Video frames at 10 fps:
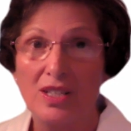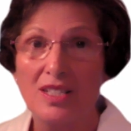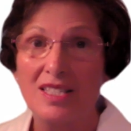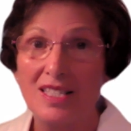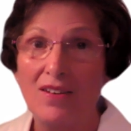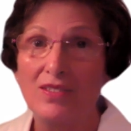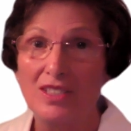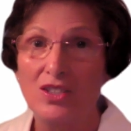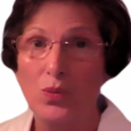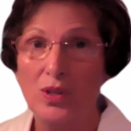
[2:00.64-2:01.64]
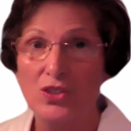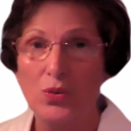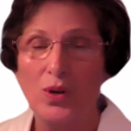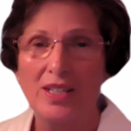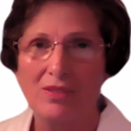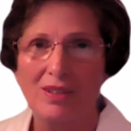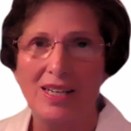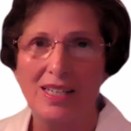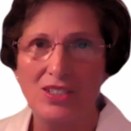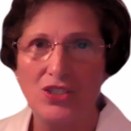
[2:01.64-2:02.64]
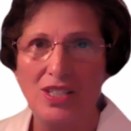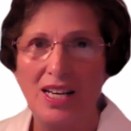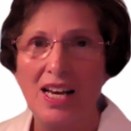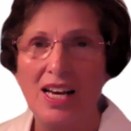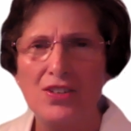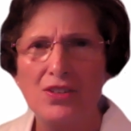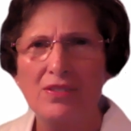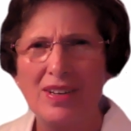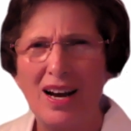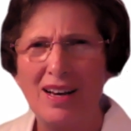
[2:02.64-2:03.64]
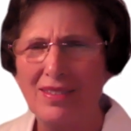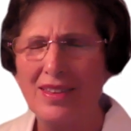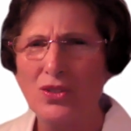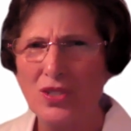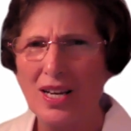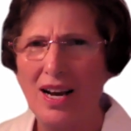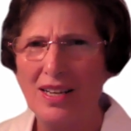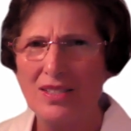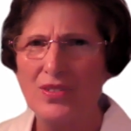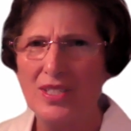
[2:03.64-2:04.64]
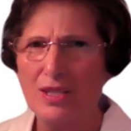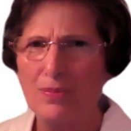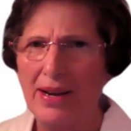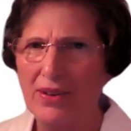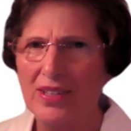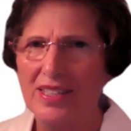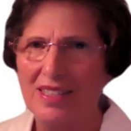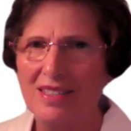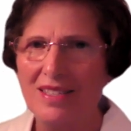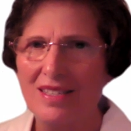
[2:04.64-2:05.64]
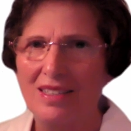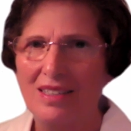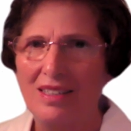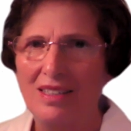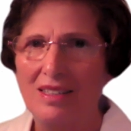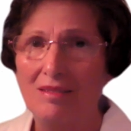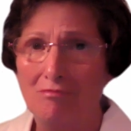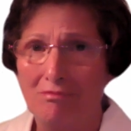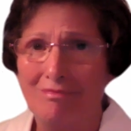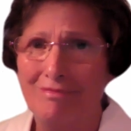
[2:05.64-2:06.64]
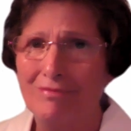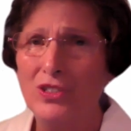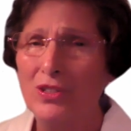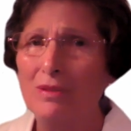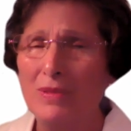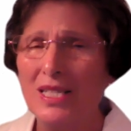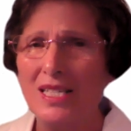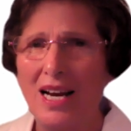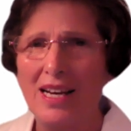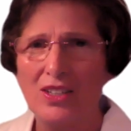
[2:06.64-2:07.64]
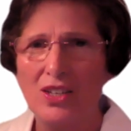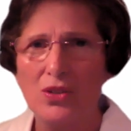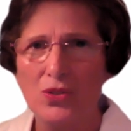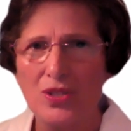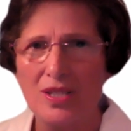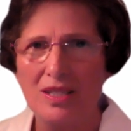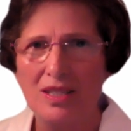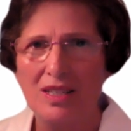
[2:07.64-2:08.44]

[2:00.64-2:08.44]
the 70 to 120 range, and you've got those kinds of disparities, you can misdiagnose.